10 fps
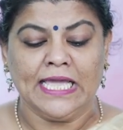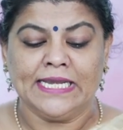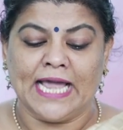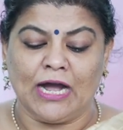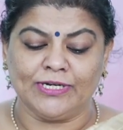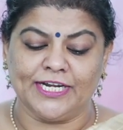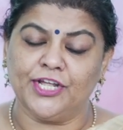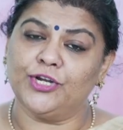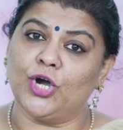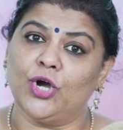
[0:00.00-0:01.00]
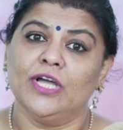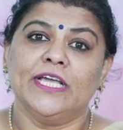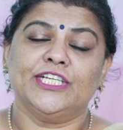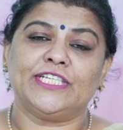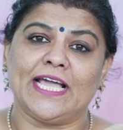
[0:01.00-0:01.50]
Now, did you know
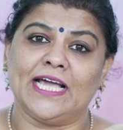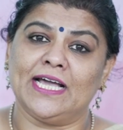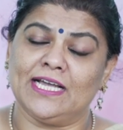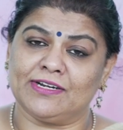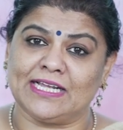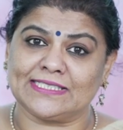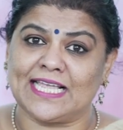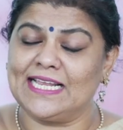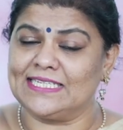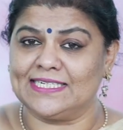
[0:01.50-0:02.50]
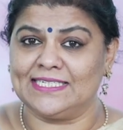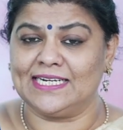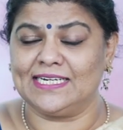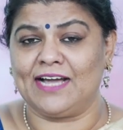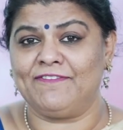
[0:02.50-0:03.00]
Ruskin has
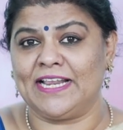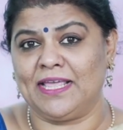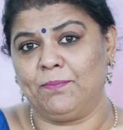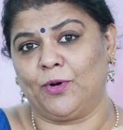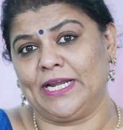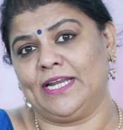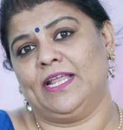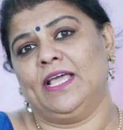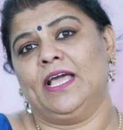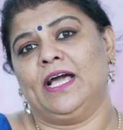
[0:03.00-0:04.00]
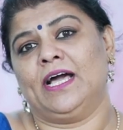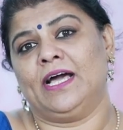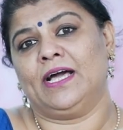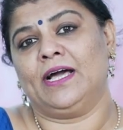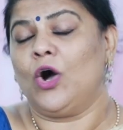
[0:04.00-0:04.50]
written a very important
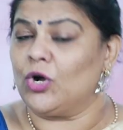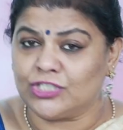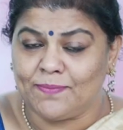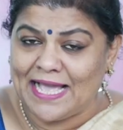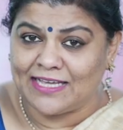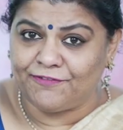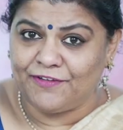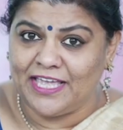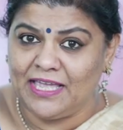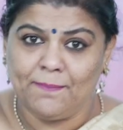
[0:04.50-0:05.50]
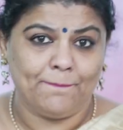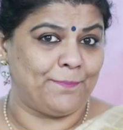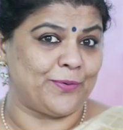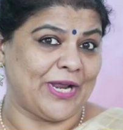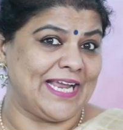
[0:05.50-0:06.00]
autobiography,
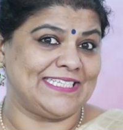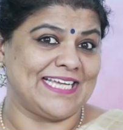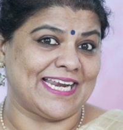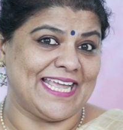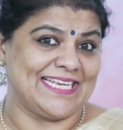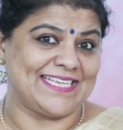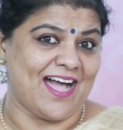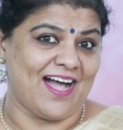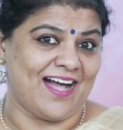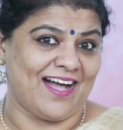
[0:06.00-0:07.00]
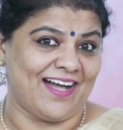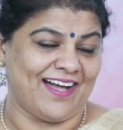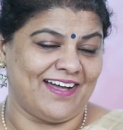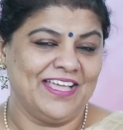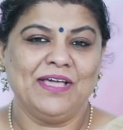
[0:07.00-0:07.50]

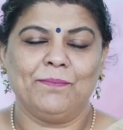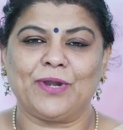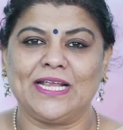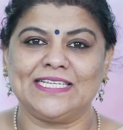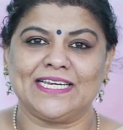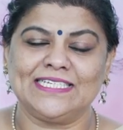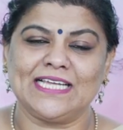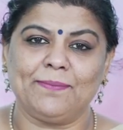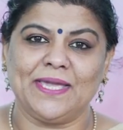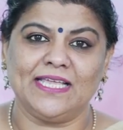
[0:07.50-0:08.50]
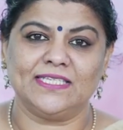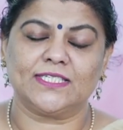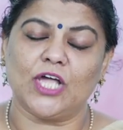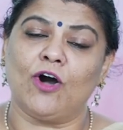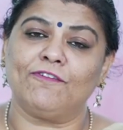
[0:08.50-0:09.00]
Praeterita. Praeterita
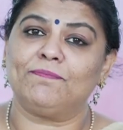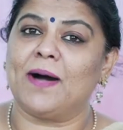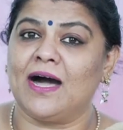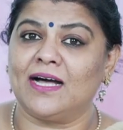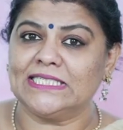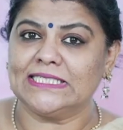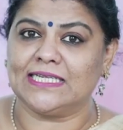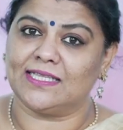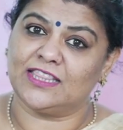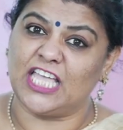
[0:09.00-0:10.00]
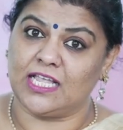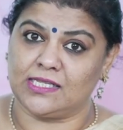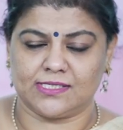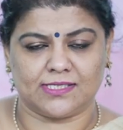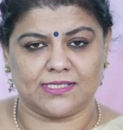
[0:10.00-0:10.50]
means of past
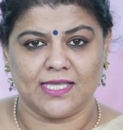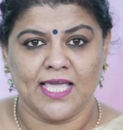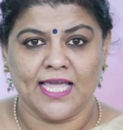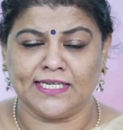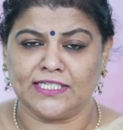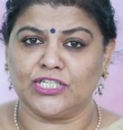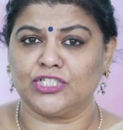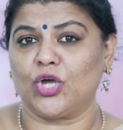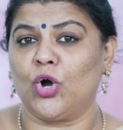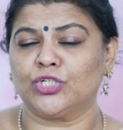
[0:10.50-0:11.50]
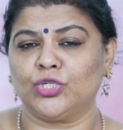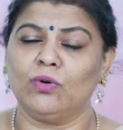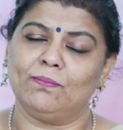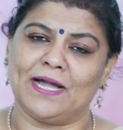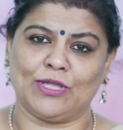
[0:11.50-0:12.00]
things. It is his
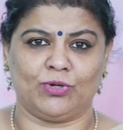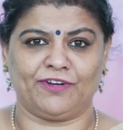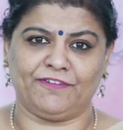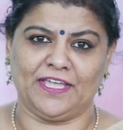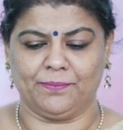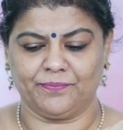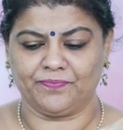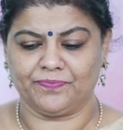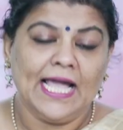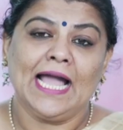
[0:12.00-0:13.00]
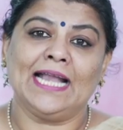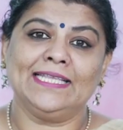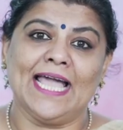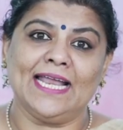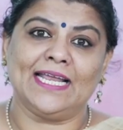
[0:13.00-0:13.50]
autobiography.
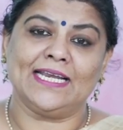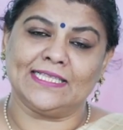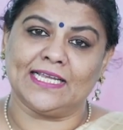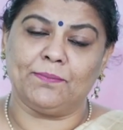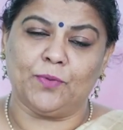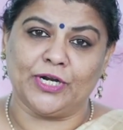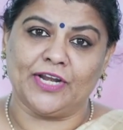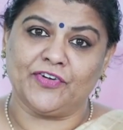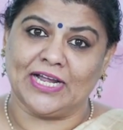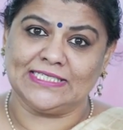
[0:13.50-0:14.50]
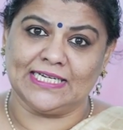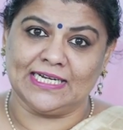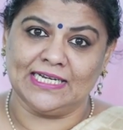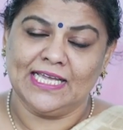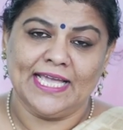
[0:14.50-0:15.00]
And then another important
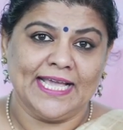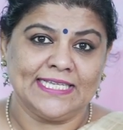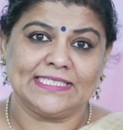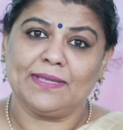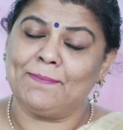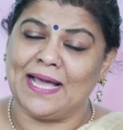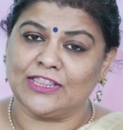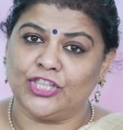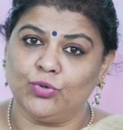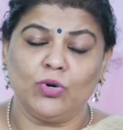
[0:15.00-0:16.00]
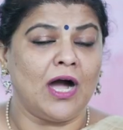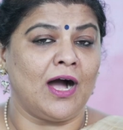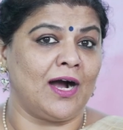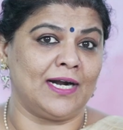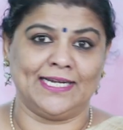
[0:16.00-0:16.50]
writer is Matthew
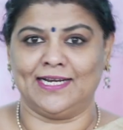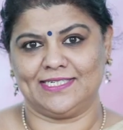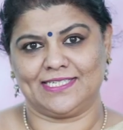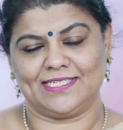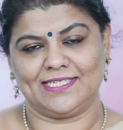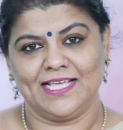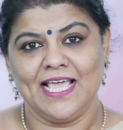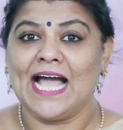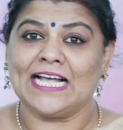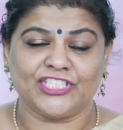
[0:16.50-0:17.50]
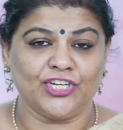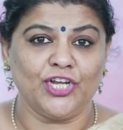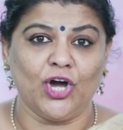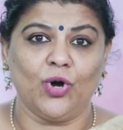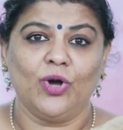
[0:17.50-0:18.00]
Arnold. As you
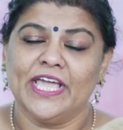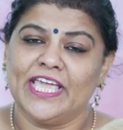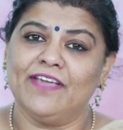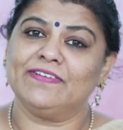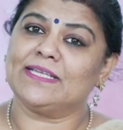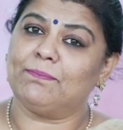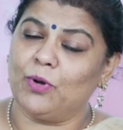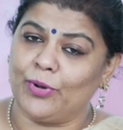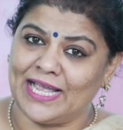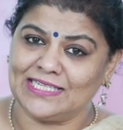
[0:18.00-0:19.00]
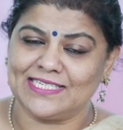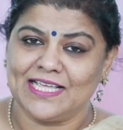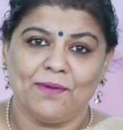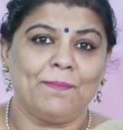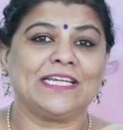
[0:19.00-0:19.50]
know, he was a poet,
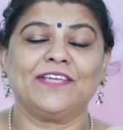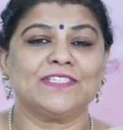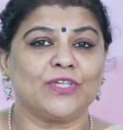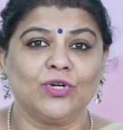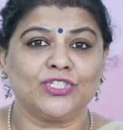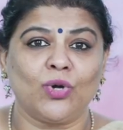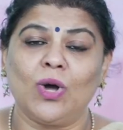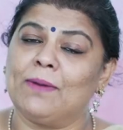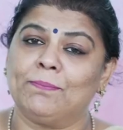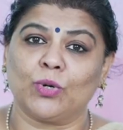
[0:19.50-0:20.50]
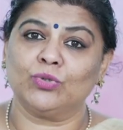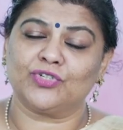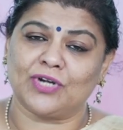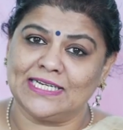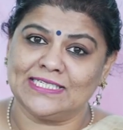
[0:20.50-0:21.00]
but he was also a
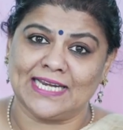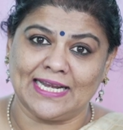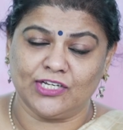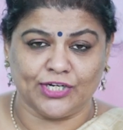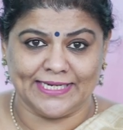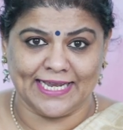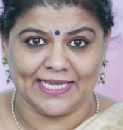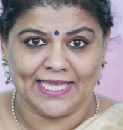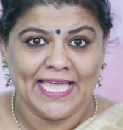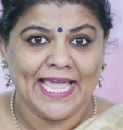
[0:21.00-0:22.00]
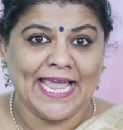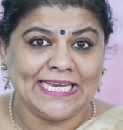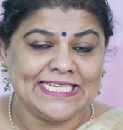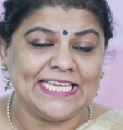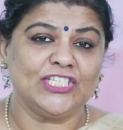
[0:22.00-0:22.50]
prose writer and critic.
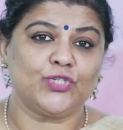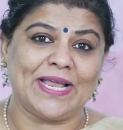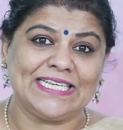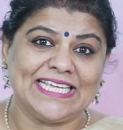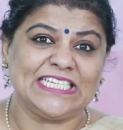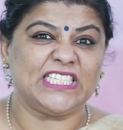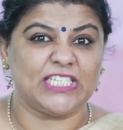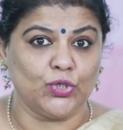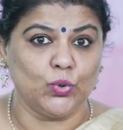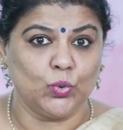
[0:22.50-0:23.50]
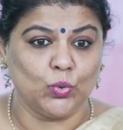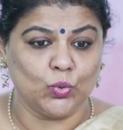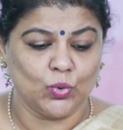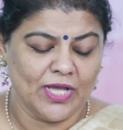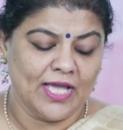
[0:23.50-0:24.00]
1822
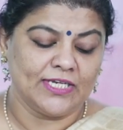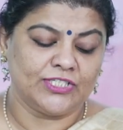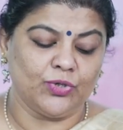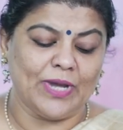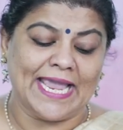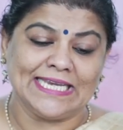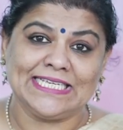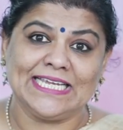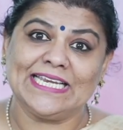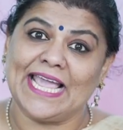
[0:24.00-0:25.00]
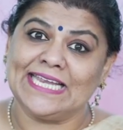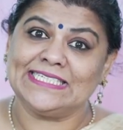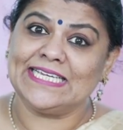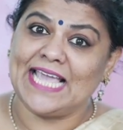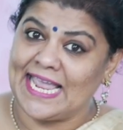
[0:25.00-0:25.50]
to
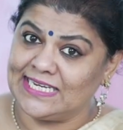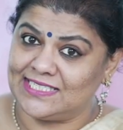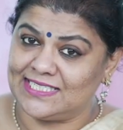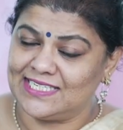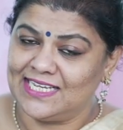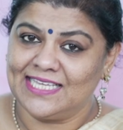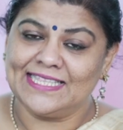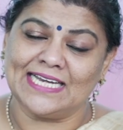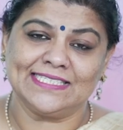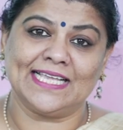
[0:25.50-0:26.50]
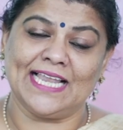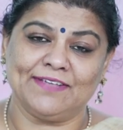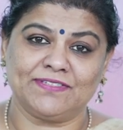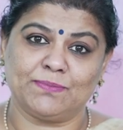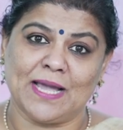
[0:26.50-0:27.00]
1888. That is the
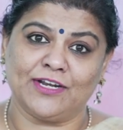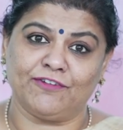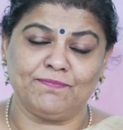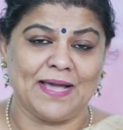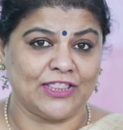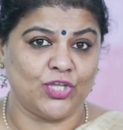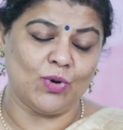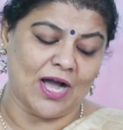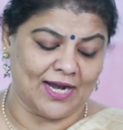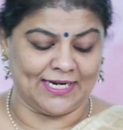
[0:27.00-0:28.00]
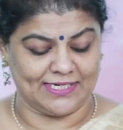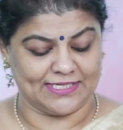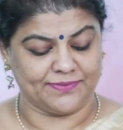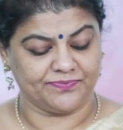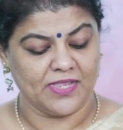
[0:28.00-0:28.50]
lifespan of Matthew
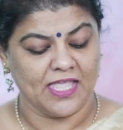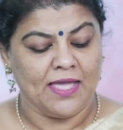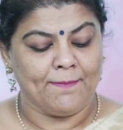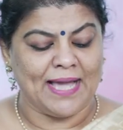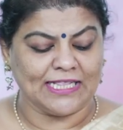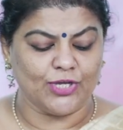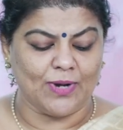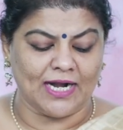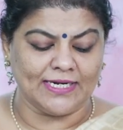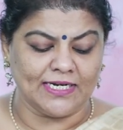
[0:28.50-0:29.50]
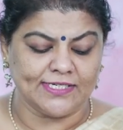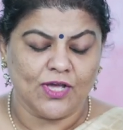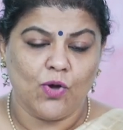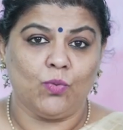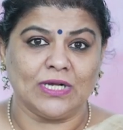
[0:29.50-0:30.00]
Arnold. Matthew Arnold
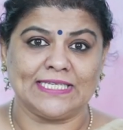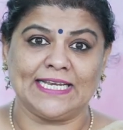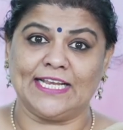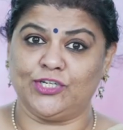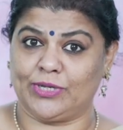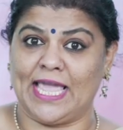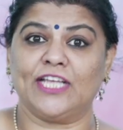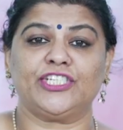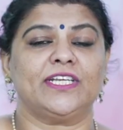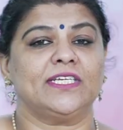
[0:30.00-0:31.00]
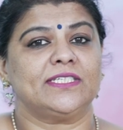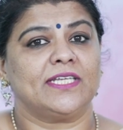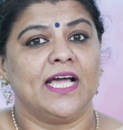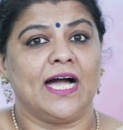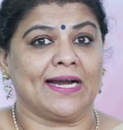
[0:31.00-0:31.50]
was an
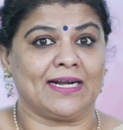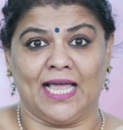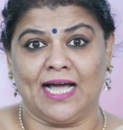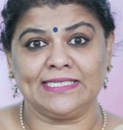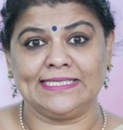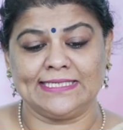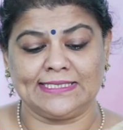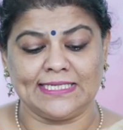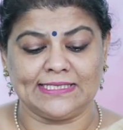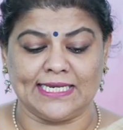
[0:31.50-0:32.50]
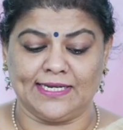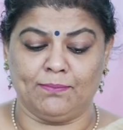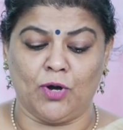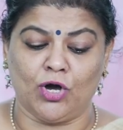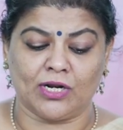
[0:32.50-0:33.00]
educationist, a classicist, and a
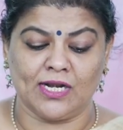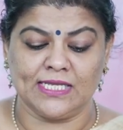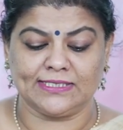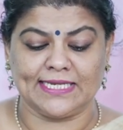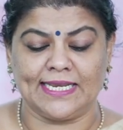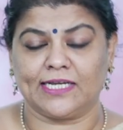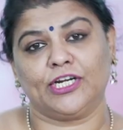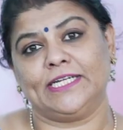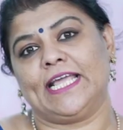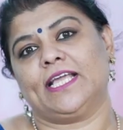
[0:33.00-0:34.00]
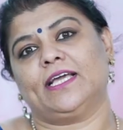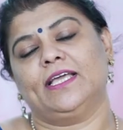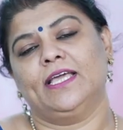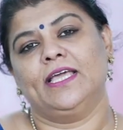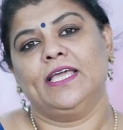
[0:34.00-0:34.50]
moralist, and a critic.
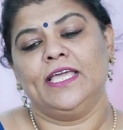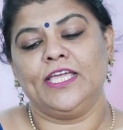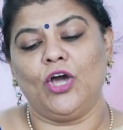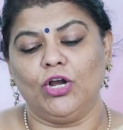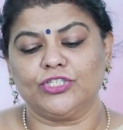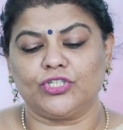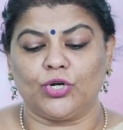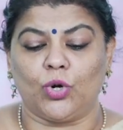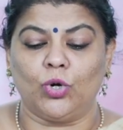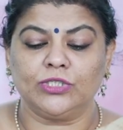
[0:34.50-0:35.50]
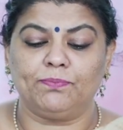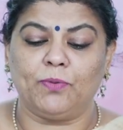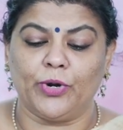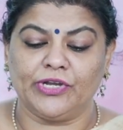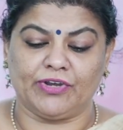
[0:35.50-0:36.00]
He also wrote
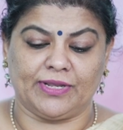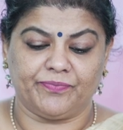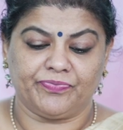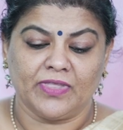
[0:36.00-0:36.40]
poetry.